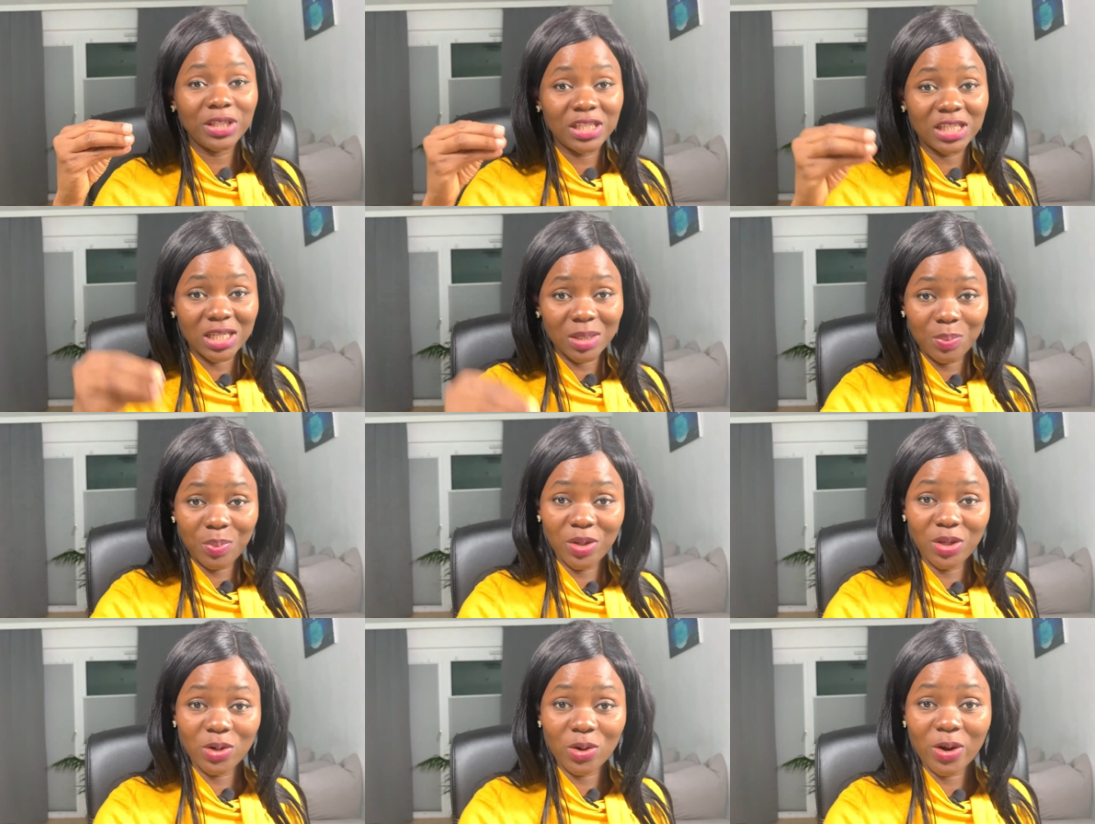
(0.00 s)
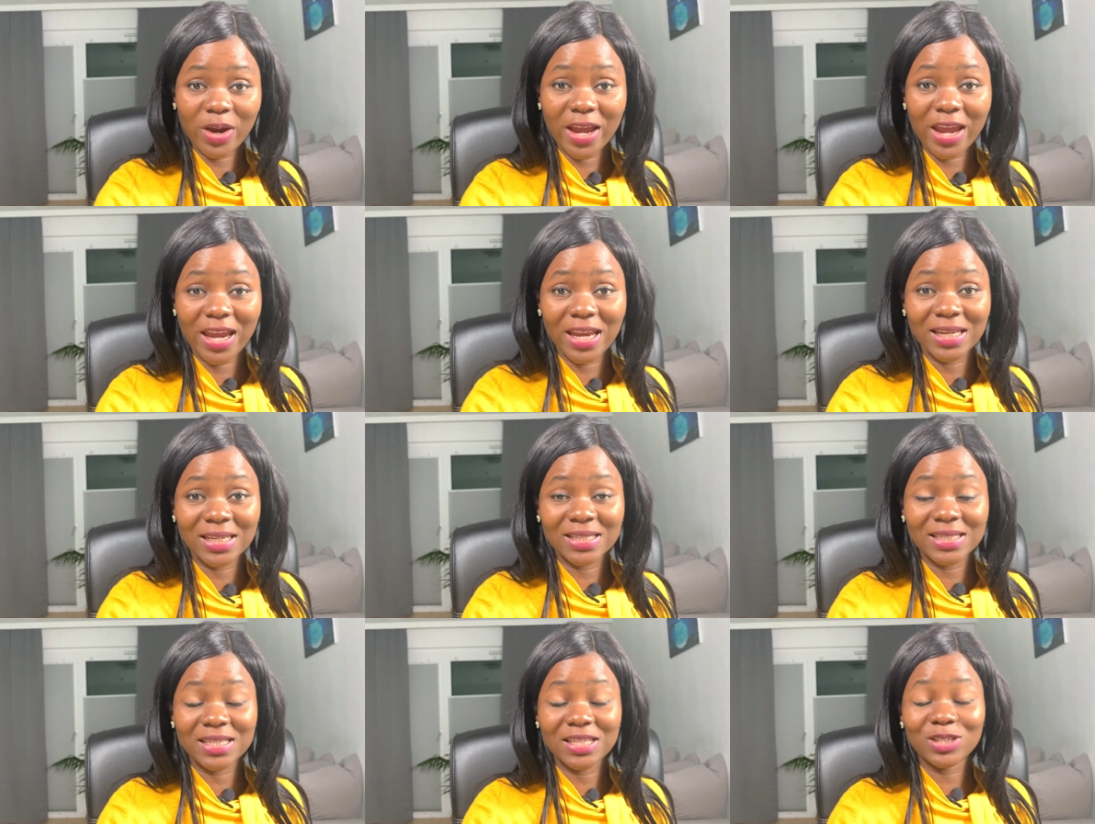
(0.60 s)
dipping your
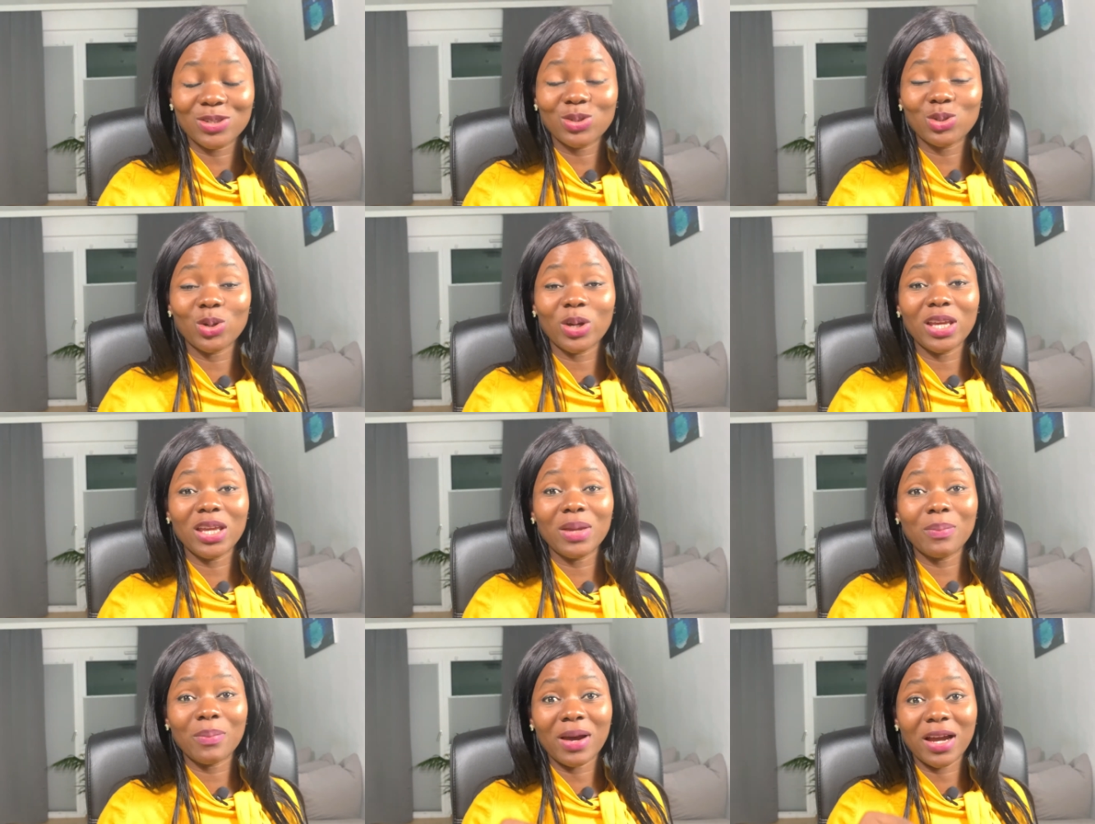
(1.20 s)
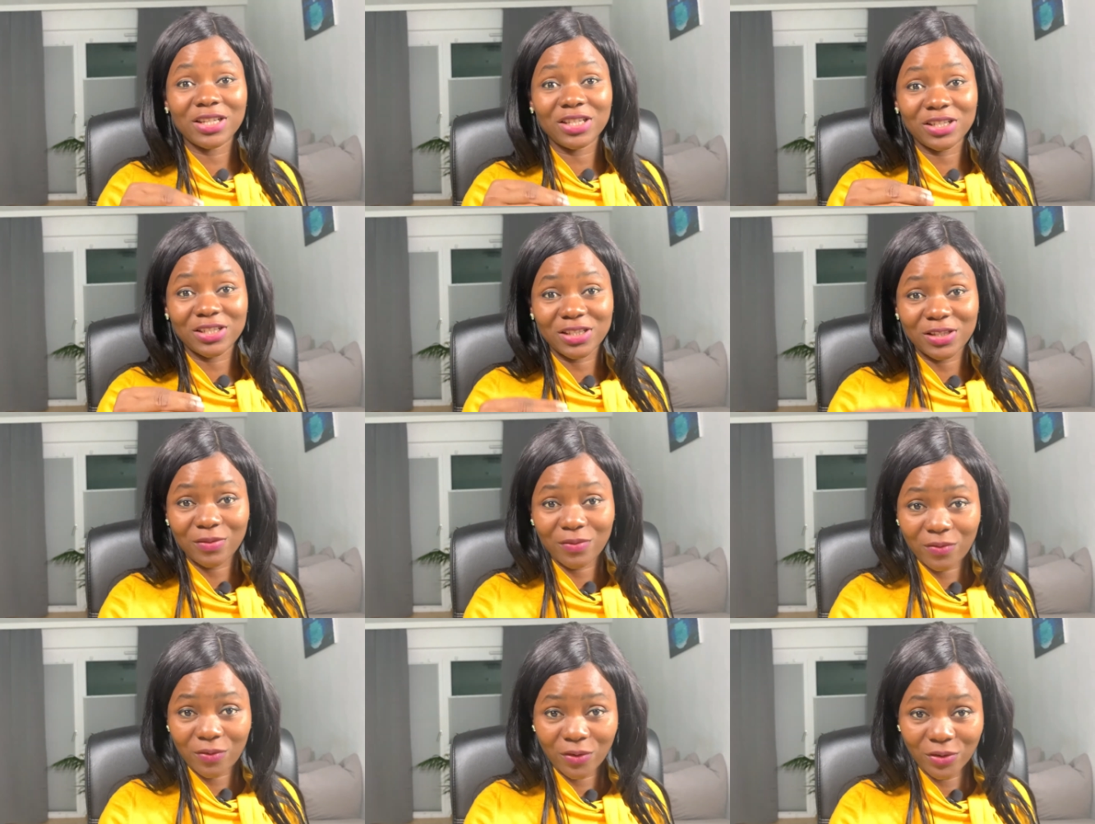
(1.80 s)
hands into your
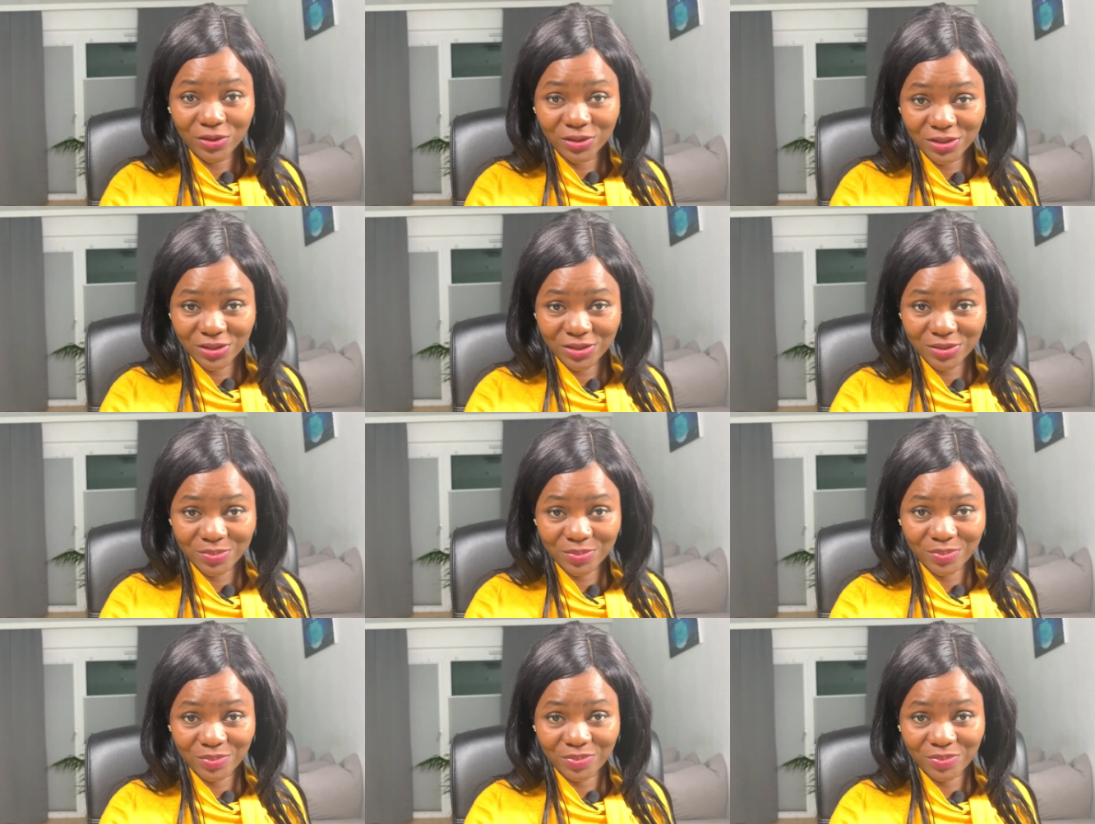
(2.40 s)
emergency funds,